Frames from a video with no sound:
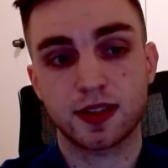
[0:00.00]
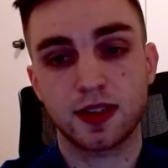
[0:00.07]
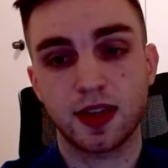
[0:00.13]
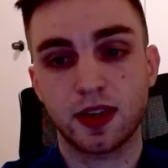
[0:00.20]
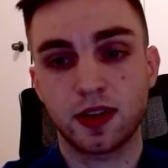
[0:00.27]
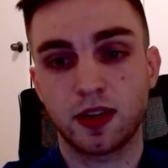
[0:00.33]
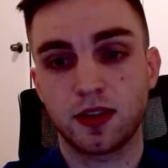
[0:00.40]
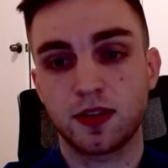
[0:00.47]

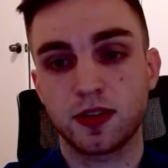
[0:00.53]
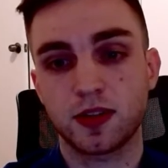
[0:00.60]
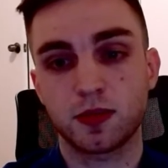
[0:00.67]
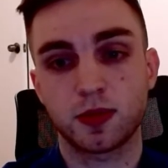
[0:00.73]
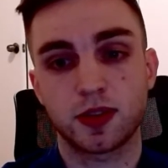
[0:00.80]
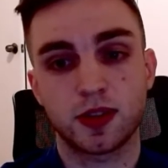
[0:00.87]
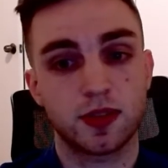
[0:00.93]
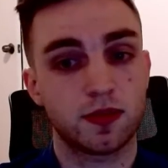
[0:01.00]
10 years,
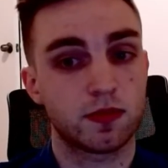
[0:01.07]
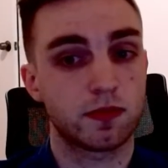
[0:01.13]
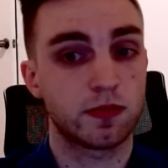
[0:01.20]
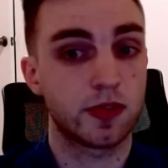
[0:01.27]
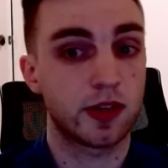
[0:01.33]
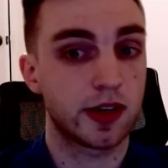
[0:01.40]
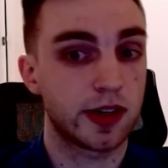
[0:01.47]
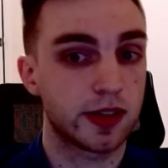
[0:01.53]
which is
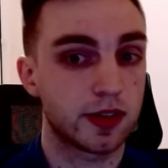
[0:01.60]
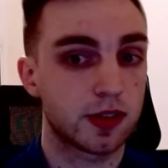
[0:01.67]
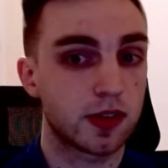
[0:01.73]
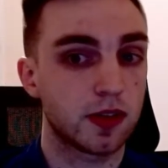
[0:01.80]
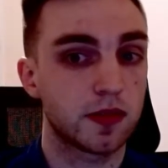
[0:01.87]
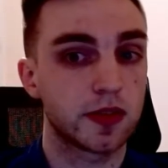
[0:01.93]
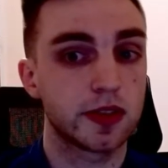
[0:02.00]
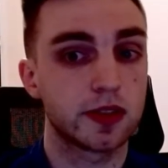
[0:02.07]
very
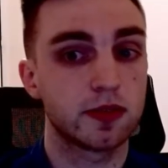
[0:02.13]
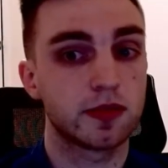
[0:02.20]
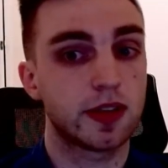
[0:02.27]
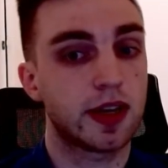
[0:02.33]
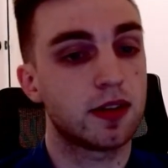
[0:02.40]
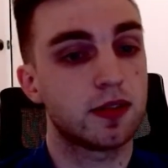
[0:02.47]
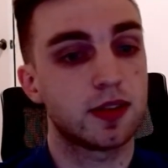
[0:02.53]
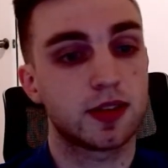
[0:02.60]
conservative.
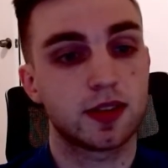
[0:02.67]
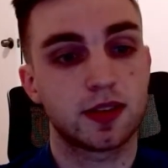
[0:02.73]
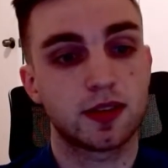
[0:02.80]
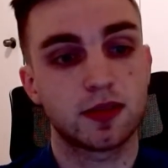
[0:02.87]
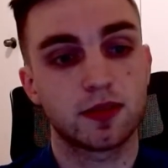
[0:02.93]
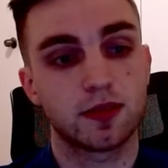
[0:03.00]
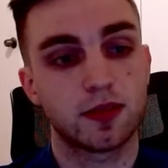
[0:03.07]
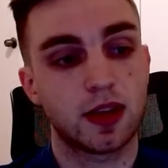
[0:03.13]

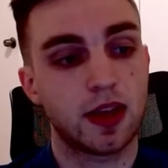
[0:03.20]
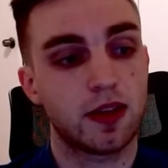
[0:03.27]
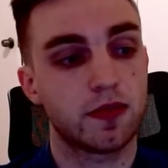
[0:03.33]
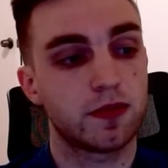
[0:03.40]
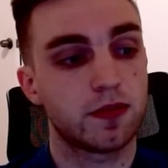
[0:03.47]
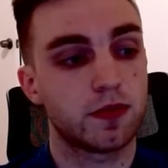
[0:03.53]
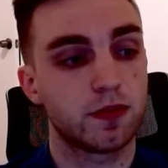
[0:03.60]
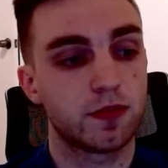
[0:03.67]
Analysts
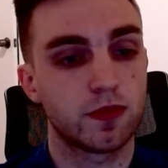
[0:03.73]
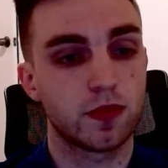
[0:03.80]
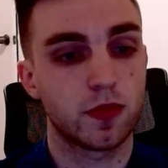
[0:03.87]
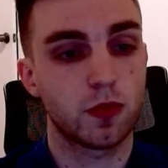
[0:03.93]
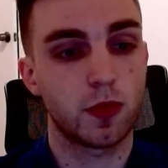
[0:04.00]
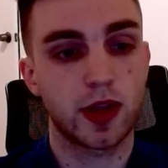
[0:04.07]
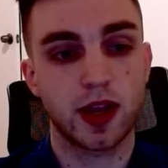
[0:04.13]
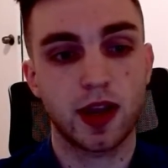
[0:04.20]
have
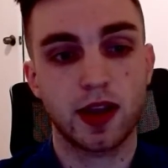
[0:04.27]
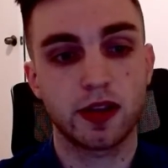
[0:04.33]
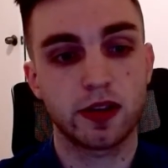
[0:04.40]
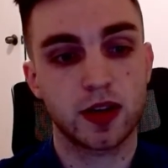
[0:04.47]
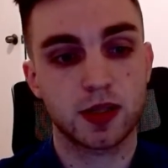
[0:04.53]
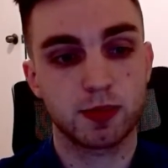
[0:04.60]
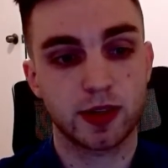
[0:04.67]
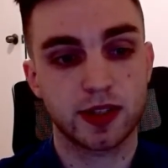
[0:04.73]
way higher
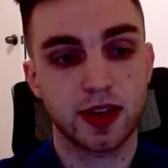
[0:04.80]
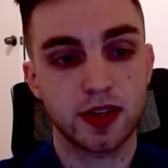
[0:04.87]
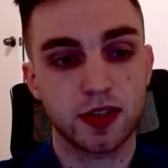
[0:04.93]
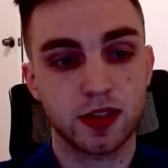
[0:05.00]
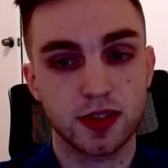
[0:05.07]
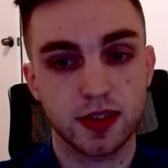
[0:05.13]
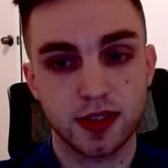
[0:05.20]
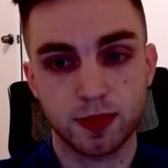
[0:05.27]

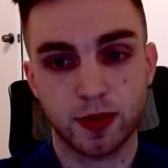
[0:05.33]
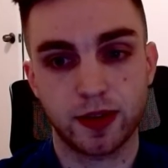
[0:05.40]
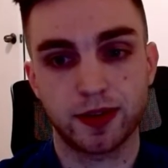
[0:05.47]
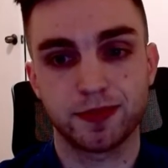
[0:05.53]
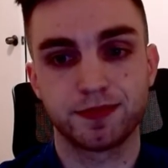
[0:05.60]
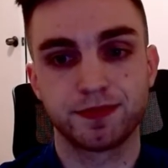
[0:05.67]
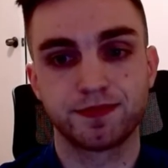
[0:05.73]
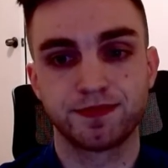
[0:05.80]
expectations, but
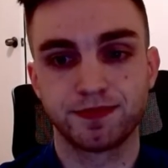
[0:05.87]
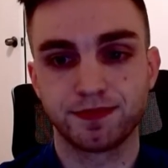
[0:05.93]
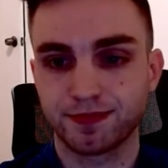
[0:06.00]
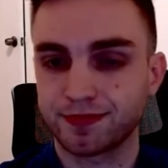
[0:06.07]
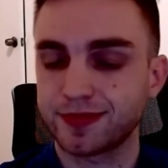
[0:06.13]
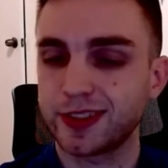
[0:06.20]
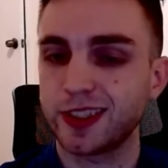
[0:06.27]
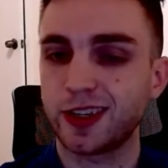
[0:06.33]

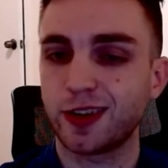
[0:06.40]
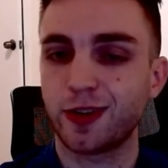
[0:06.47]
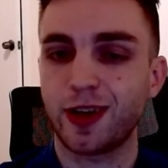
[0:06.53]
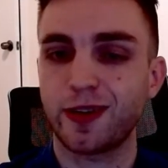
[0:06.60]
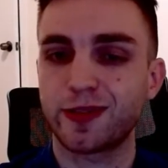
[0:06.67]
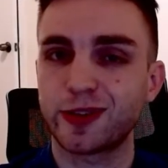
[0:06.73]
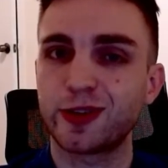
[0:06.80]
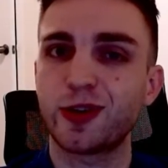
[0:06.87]
you know
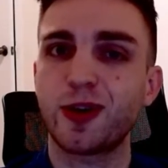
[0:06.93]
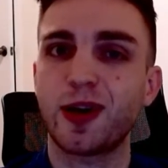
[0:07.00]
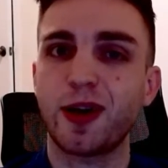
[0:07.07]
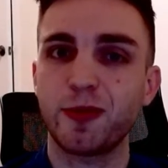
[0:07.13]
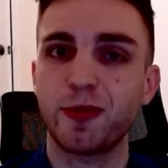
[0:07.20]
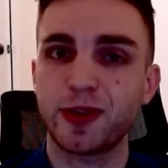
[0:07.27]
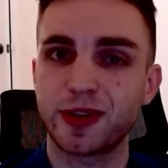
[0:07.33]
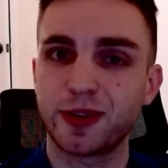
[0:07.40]
how
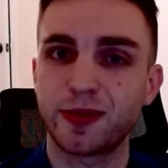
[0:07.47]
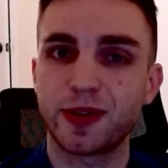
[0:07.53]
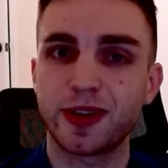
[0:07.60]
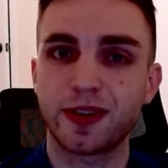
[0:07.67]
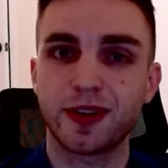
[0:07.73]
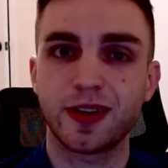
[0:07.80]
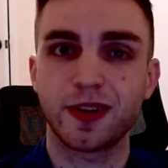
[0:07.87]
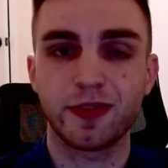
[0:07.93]
we do
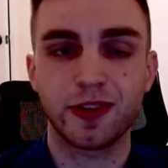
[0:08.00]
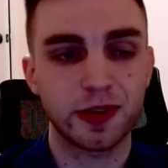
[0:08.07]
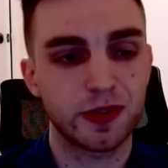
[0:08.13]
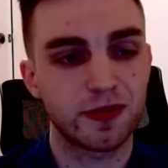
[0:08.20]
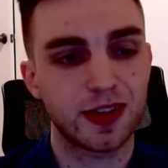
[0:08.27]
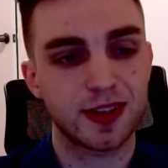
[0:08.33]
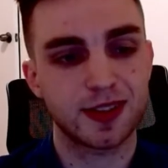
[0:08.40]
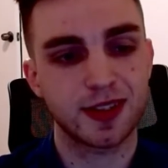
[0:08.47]
here at Value
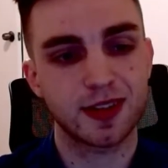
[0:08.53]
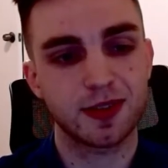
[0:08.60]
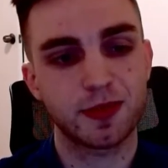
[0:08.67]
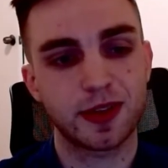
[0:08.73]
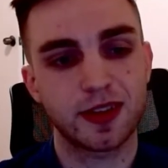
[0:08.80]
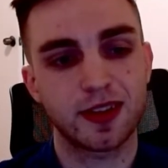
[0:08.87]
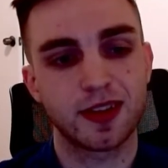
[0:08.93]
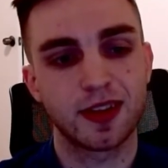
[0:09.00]
Investing.
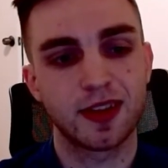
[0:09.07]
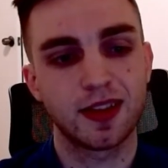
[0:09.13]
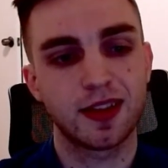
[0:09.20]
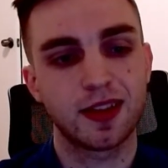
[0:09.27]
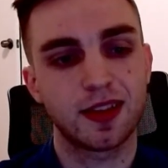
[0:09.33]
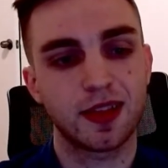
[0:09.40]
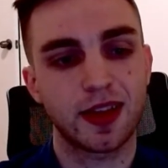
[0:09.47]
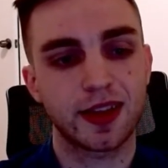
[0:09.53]
We
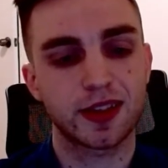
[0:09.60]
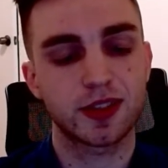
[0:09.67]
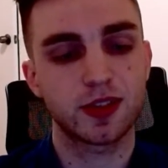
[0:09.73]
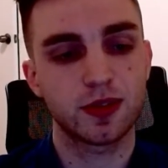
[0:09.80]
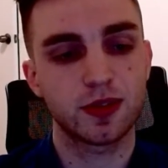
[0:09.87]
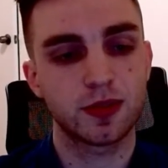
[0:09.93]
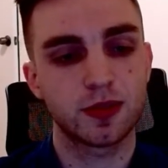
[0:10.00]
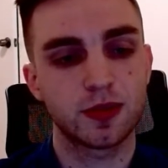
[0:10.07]
like
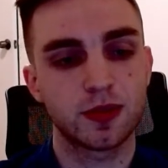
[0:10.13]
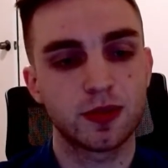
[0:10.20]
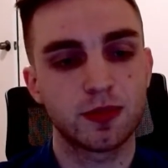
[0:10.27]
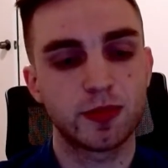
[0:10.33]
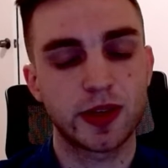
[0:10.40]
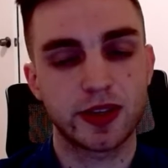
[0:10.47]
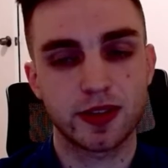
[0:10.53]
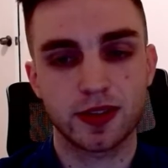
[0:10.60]
to
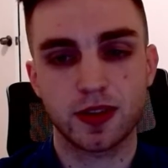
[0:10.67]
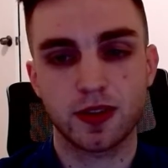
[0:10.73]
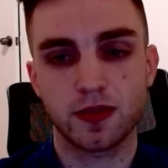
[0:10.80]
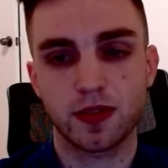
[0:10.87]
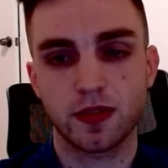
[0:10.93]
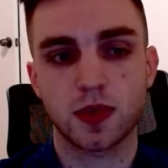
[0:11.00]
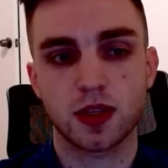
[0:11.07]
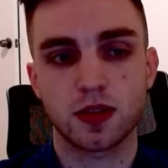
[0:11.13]
be
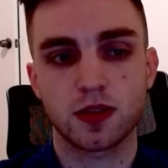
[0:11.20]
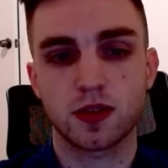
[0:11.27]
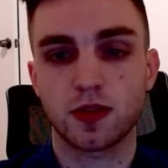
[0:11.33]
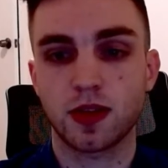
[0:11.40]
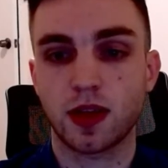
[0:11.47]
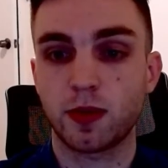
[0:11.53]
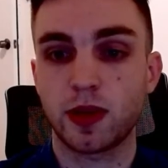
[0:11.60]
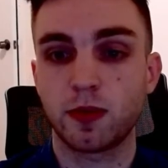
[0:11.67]
conservative, so
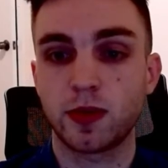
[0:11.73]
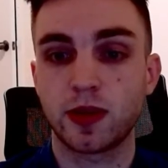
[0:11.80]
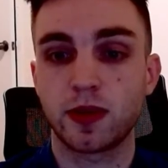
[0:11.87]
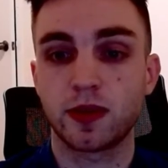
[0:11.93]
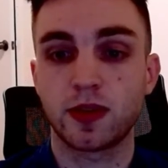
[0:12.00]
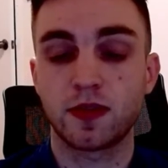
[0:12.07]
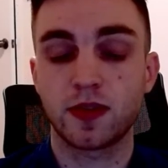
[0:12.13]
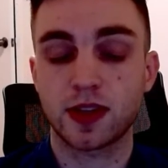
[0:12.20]
that way
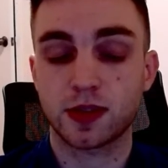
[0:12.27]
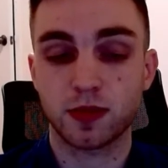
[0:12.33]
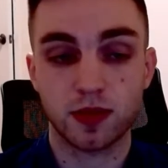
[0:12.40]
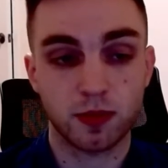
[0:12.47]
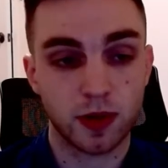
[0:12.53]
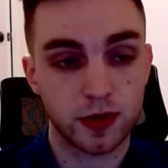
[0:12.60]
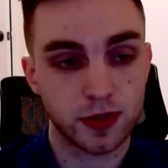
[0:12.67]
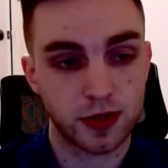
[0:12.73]
we invest with the
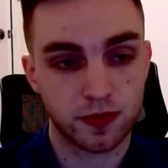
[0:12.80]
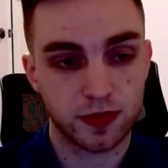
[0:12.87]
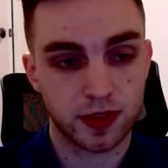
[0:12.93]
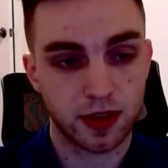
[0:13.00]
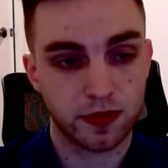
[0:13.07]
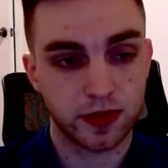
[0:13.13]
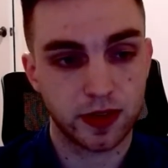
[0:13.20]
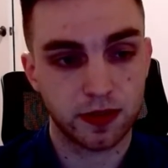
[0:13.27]
margin of
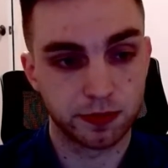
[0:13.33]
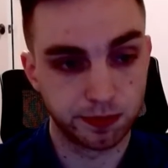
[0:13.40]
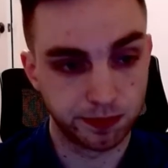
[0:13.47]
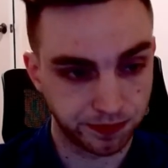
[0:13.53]
safety.